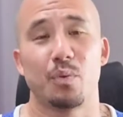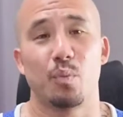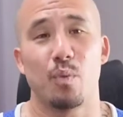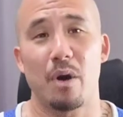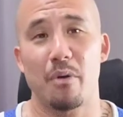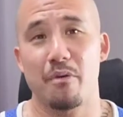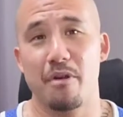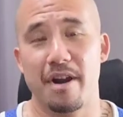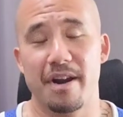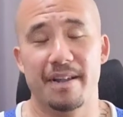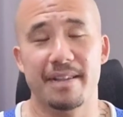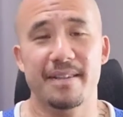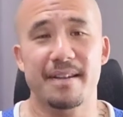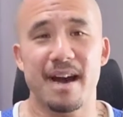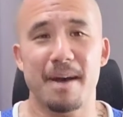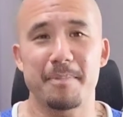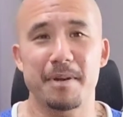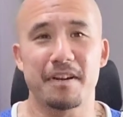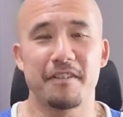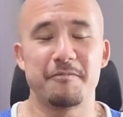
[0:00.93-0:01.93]
While we're on the
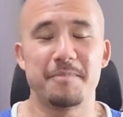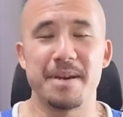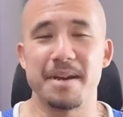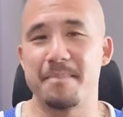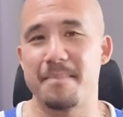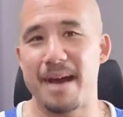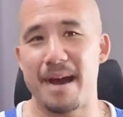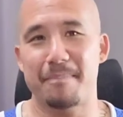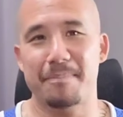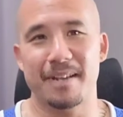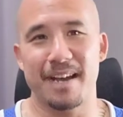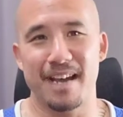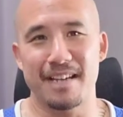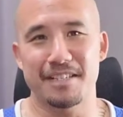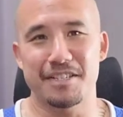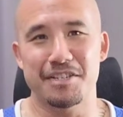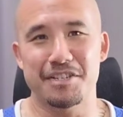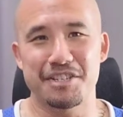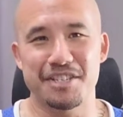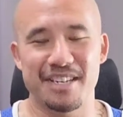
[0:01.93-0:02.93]
topic of being
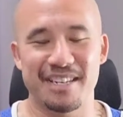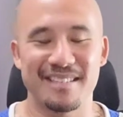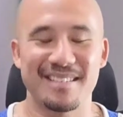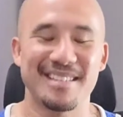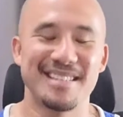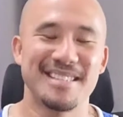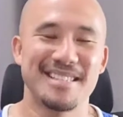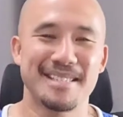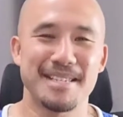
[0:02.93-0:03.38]
baptized and shit,